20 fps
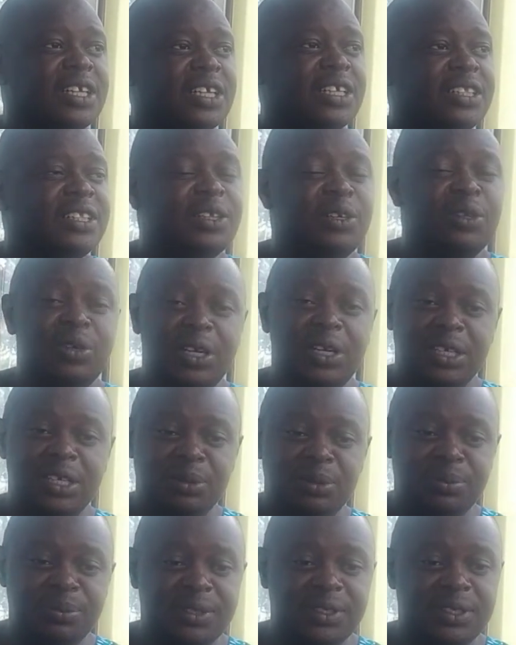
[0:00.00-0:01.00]
the lower
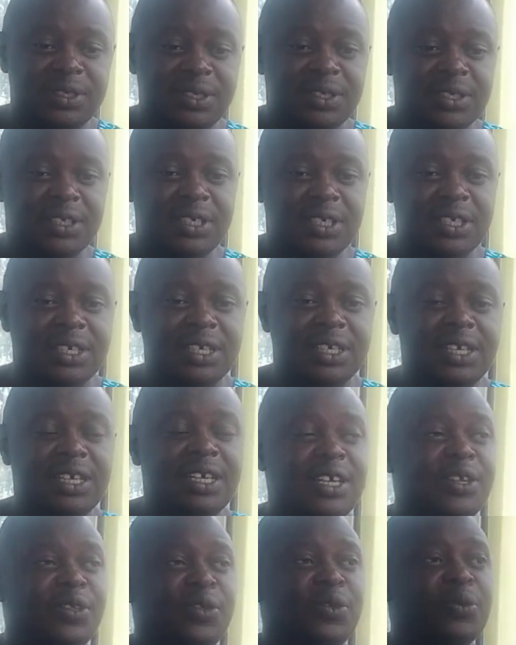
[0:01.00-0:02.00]
limbs.
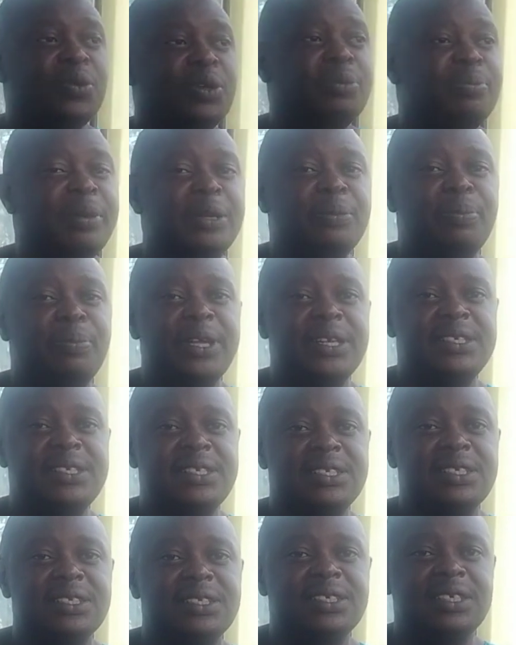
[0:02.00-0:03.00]
You will palpate
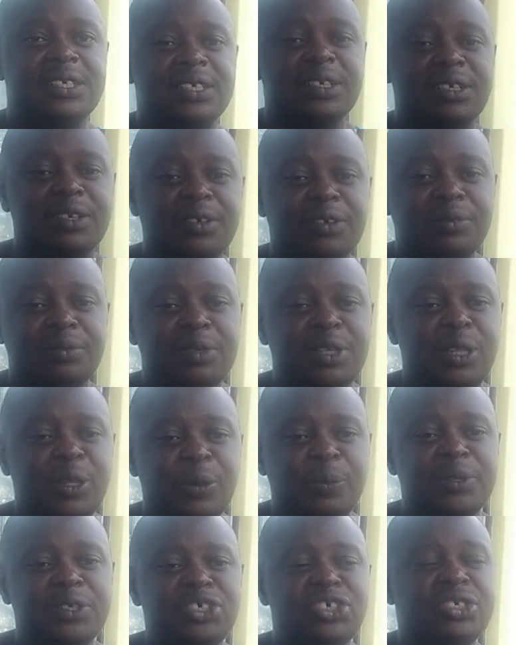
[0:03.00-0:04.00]
when the
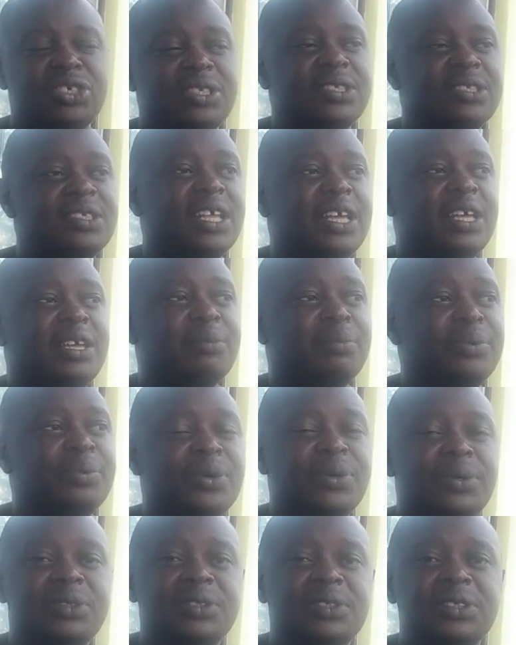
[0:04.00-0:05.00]
patient is lying
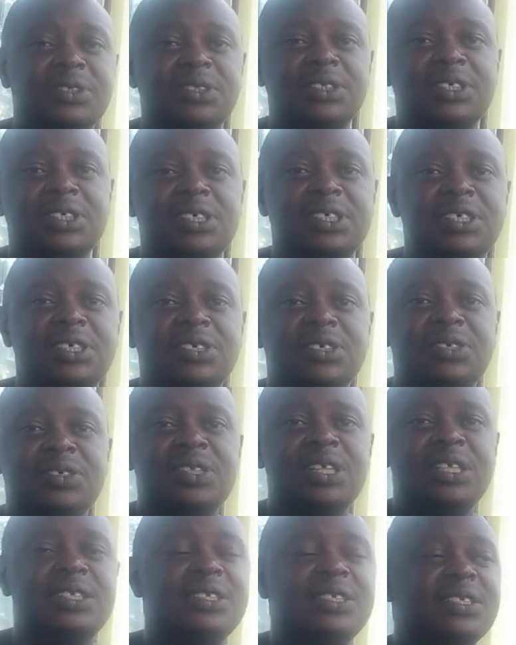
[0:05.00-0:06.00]
prone, so
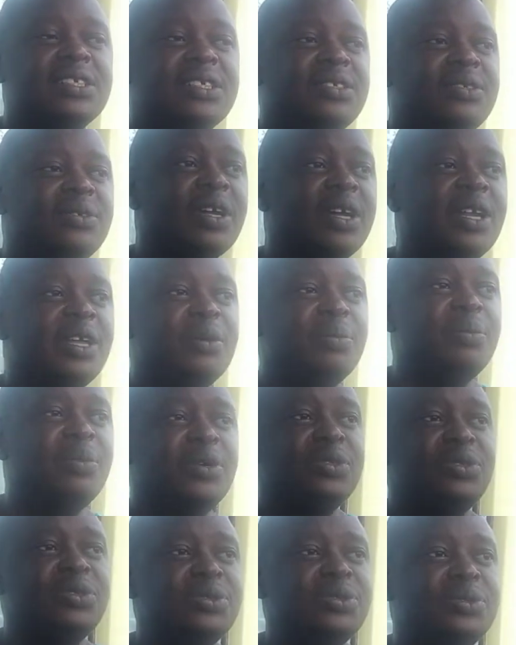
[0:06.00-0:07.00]
that you are able
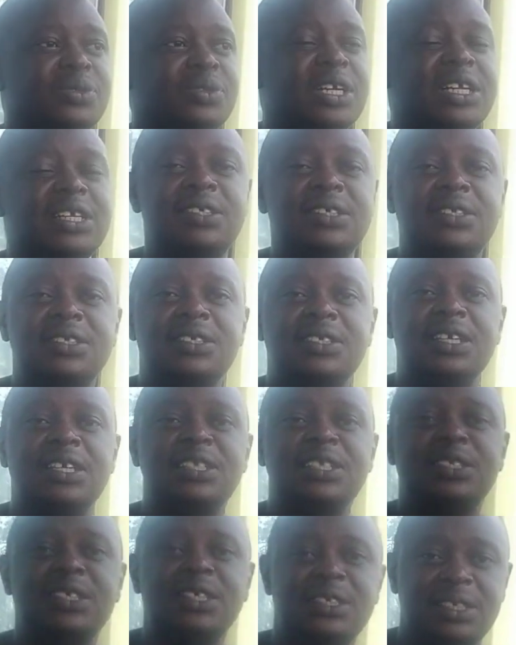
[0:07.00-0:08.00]
to elicit
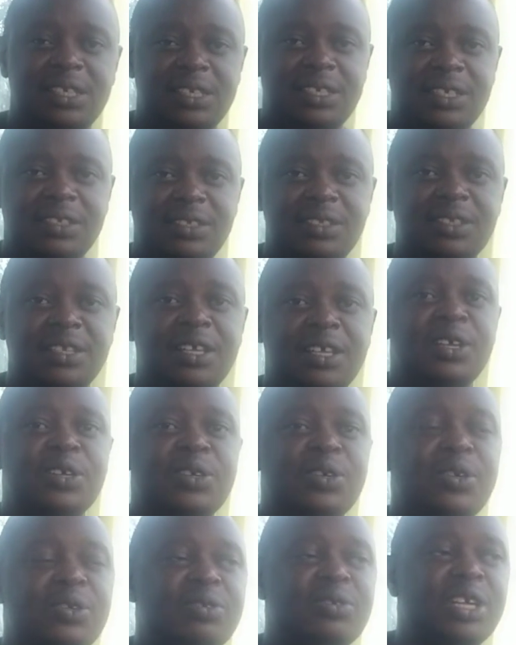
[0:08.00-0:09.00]
tenderness
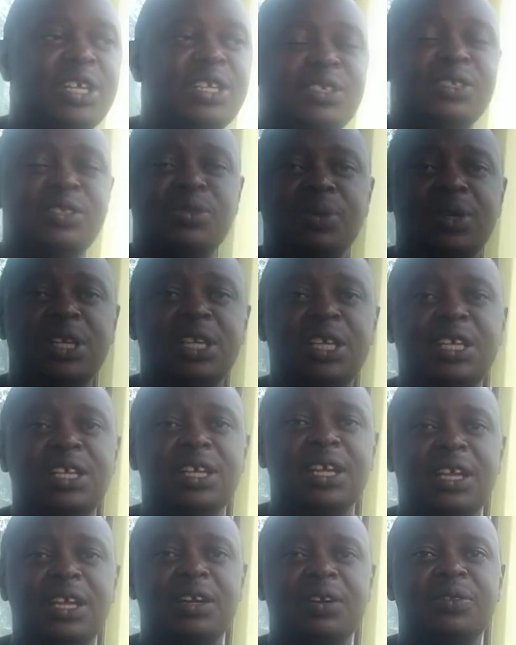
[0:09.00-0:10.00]
or any swelling
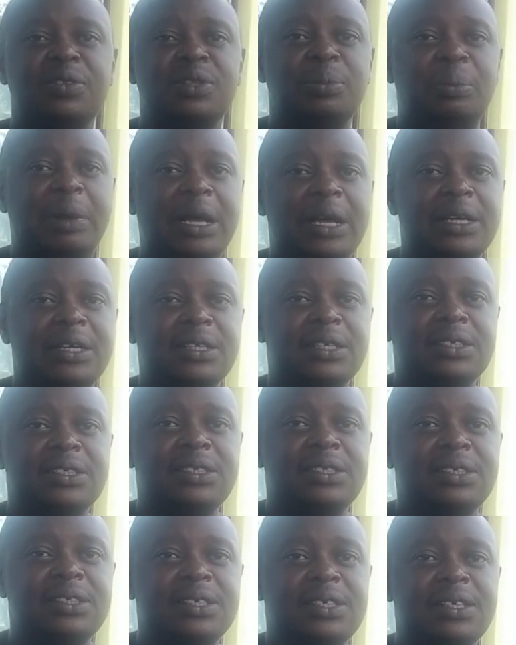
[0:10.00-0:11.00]
around the back.
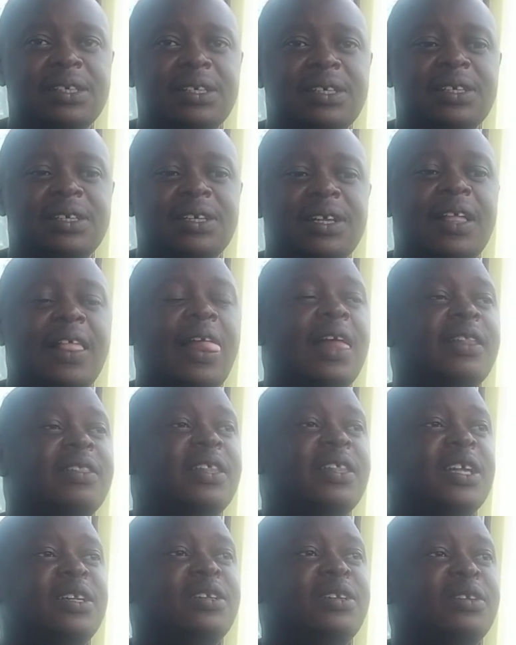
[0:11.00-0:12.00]
And
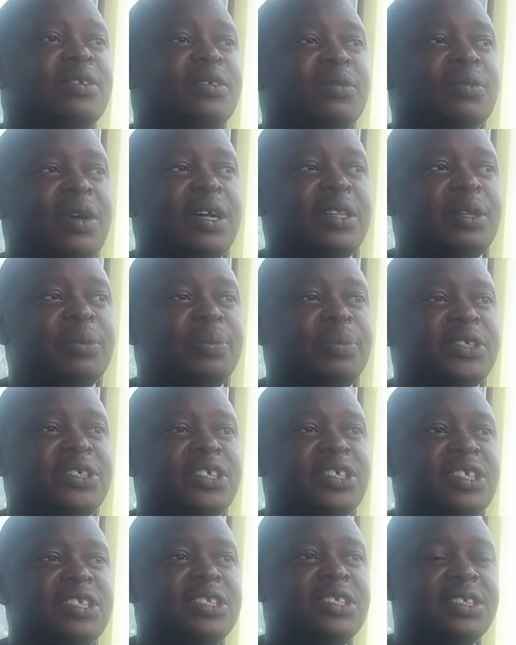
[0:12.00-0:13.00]
then while the
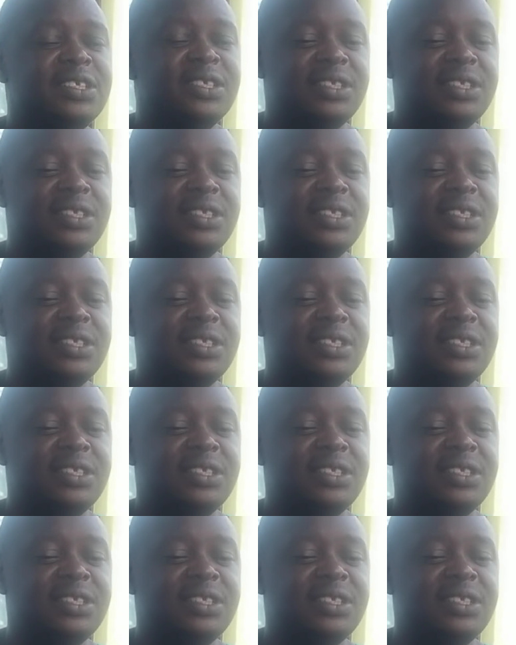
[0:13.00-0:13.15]
patient is